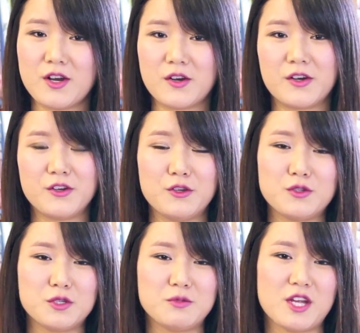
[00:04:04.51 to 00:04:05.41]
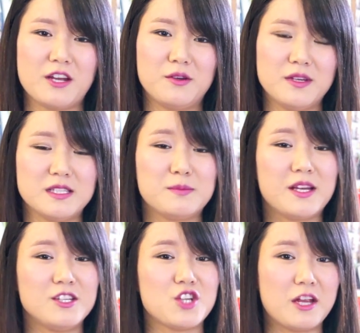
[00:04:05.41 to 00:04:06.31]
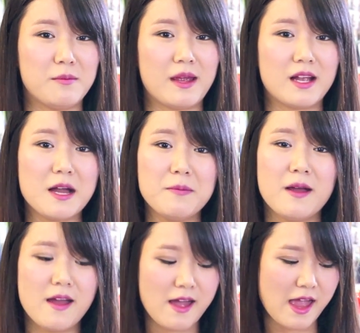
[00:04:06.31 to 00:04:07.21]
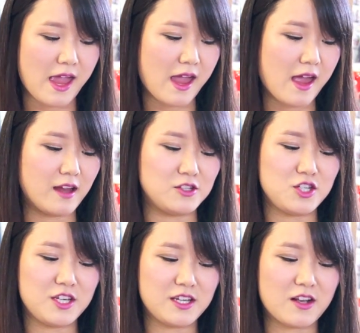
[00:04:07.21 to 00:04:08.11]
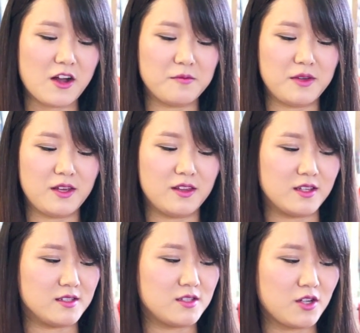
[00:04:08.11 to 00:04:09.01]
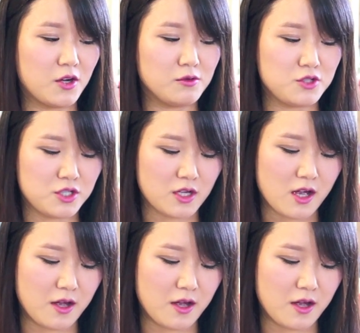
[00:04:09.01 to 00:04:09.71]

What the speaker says: Her YouTube channel is Plain Jane Makeup, and she got me this Coach